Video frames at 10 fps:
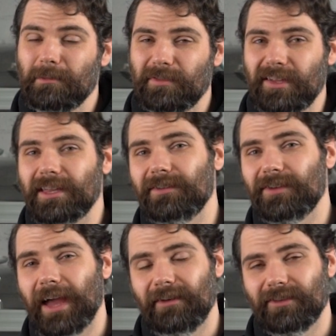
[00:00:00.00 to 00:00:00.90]
Particularly if
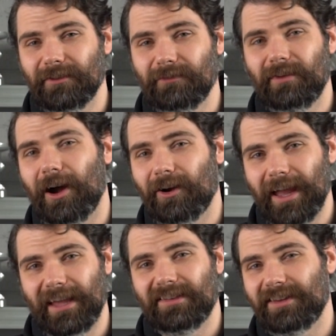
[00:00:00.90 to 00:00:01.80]
you have a Navara
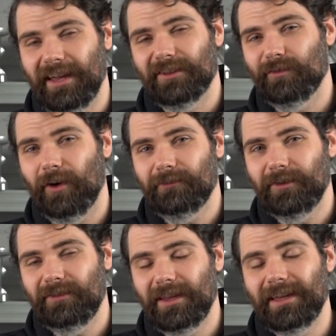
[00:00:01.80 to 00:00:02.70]
STX
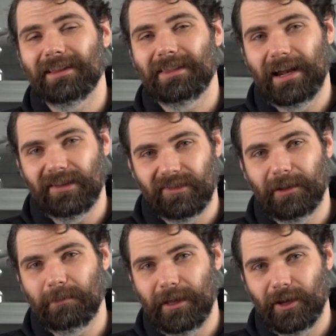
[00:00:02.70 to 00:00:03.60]
550, that is going
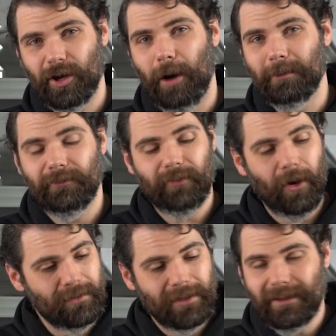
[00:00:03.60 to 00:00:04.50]
to be a common
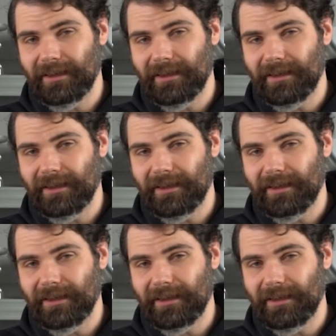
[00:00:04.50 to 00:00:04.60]
fault.